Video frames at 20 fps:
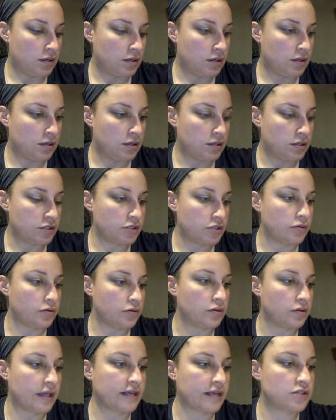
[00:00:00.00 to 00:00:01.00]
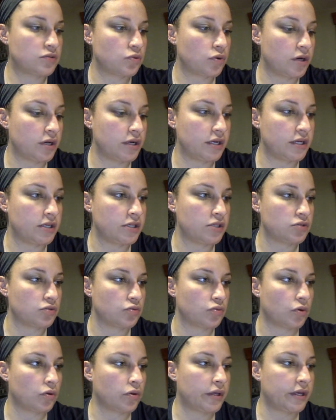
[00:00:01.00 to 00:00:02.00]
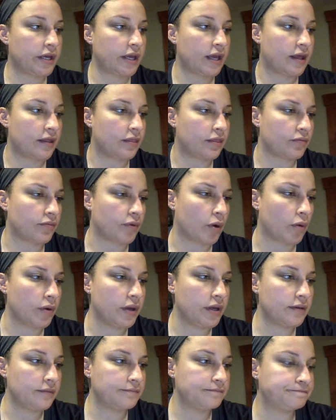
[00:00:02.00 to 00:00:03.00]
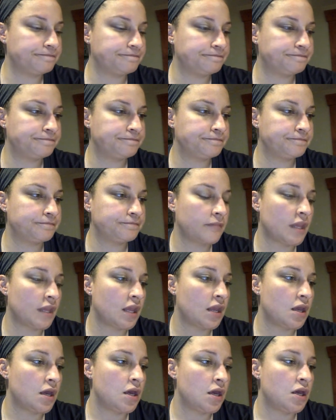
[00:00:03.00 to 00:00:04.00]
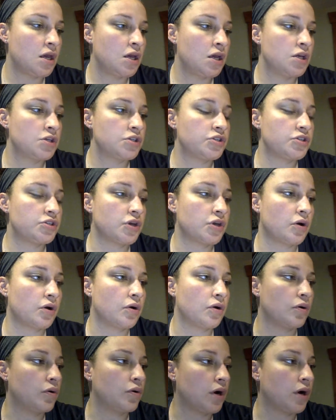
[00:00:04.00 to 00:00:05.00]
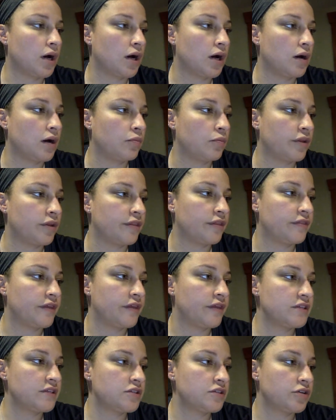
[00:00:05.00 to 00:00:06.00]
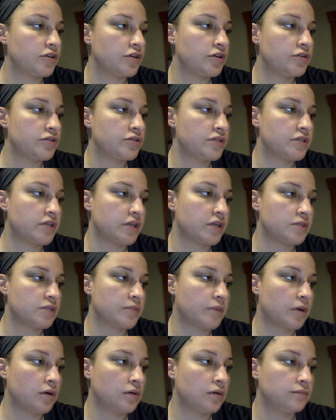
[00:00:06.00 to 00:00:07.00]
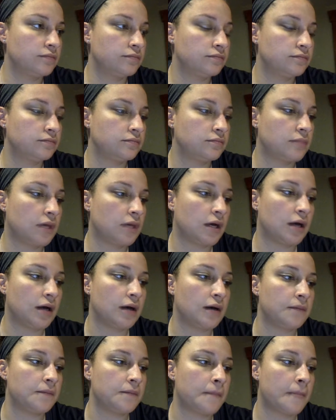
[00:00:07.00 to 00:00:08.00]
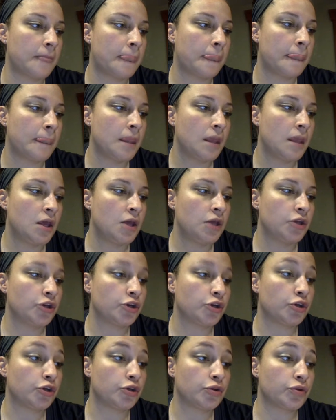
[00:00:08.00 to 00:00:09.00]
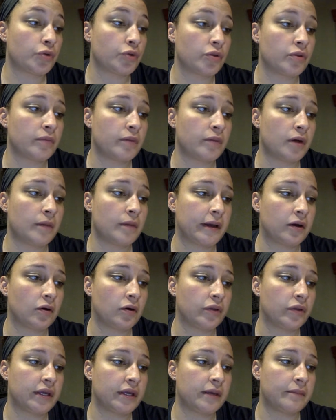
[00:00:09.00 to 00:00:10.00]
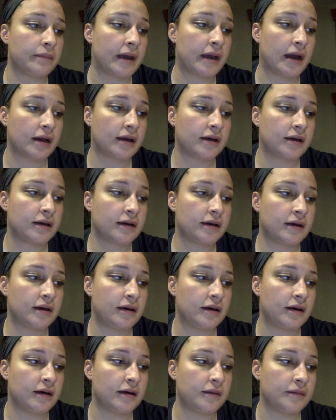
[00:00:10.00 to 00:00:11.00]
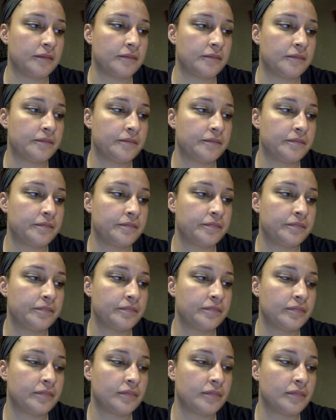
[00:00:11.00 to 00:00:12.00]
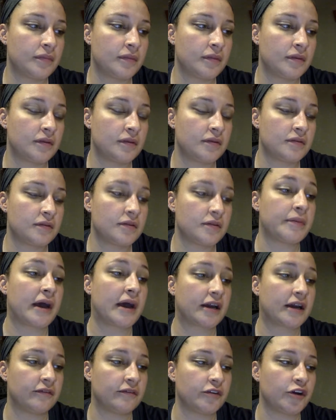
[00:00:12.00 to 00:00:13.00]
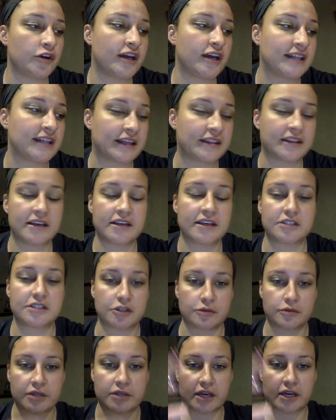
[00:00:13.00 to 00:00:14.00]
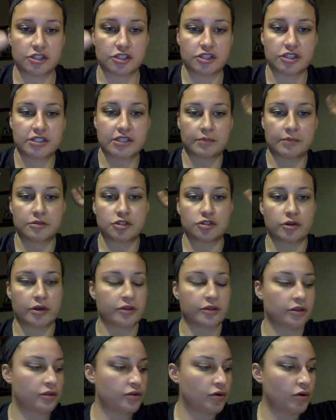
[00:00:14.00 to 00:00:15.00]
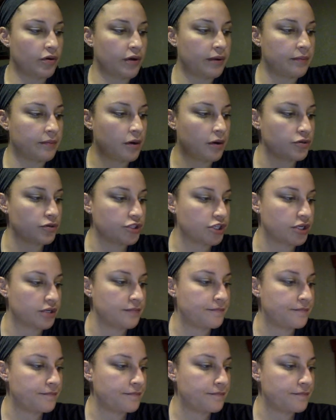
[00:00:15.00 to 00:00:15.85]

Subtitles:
So last one is rolling and throwing. So with this, you're going to use a tennis ball. You're going to throw the ball by holding it back, the back of your head like this. You would actually demonstrate the throwing motion.